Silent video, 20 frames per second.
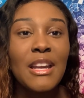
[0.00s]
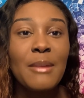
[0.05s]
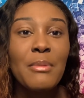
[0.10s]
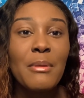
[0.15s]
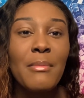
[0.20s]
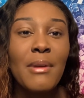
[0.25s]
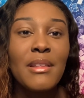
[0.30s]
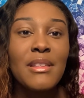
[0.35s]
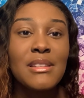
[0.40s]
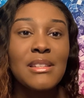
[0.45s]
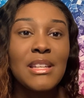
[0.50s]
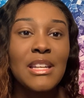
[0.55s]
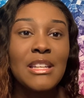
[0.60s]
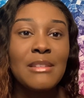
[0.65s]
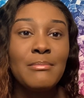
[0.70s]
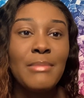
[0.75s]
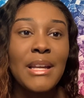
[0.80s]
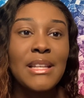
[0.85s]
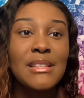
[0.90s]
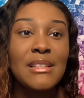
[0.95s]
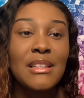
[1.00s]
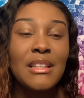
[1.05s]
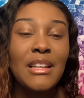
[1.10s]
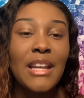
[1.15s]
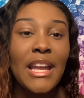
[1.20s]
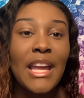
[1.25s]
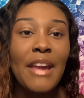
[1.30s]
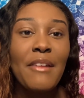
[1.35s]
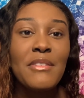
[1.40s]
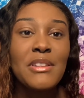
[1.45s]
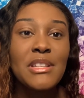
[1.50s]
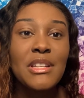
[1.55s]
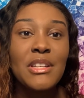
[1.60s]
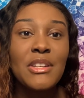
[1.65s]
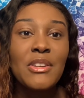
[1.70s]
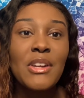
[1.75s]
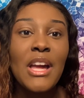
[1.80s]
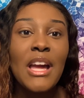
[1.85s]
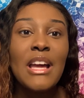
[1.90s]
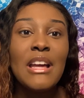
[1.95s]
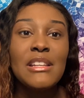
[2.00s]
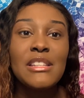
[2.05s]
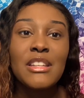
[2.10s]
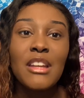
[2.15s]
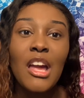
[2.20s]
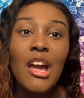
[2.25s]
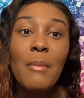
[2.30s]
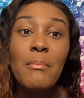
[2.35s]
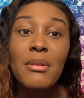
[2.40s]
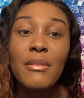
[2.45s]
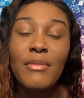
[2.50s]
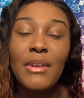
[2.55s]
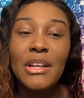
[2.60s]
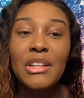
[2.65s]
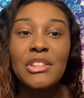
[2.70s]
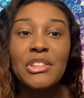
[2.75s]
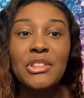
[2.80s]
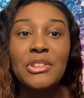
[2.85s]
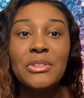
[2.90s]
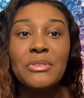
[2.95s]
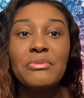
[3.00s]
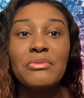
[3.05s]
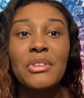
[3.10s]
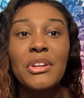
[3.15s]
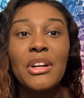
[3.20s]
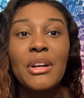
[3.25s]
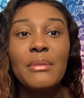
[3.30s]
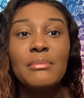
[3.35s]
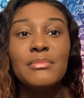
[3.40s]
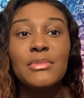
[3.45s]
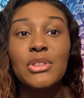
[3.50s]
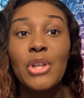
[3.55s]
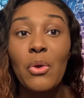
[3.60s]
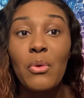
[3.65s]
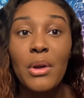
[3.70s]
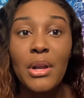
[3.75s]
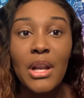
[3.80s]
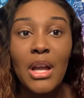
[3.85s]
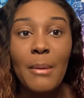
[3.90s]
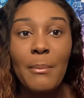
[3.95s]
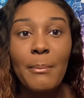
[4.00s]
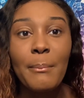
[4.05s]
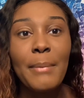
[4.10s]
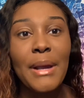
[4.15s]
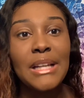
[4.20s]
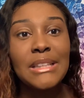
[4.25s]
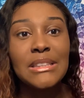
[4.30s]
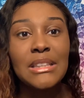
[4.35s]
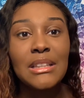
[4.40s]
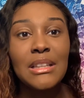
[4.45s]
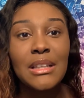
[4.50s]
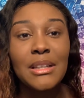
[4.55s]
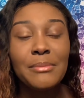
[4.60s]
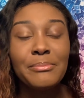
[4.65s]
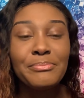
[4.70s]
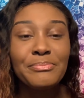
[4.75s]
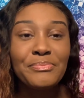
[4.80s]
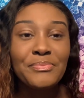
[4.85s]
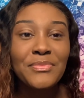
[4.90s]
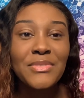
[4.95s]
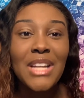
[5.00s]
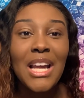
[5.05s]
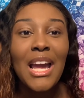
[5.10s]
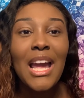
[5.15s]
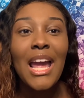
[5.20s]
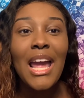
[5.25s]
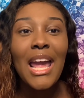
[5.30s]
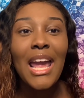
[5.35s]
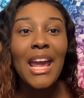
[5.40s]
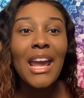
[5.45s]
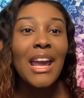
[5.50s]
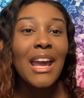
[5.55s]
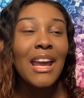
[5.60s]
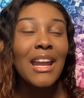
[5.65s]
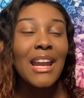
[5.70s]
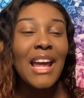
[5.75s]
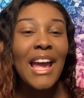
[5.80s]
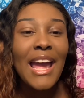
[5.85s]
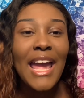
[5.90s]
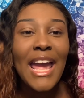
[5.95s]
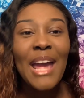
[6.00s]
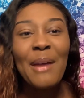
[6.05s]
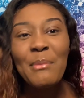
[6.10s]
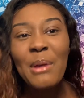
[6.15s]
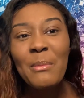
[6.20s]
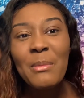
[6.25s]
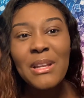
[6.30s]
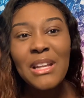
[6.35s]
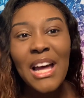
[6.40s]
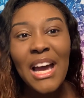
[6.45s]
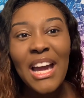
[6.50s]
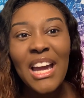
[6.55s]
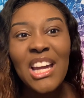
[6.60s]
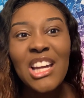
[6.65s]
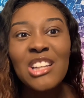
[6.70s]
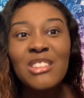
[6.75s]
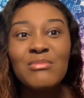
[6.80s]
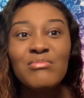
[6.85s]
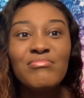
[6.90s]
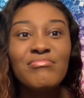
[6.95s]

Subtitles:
Promethazine, basically, they gave it to you to help prevent you from throwing up, basically. And I had maybe like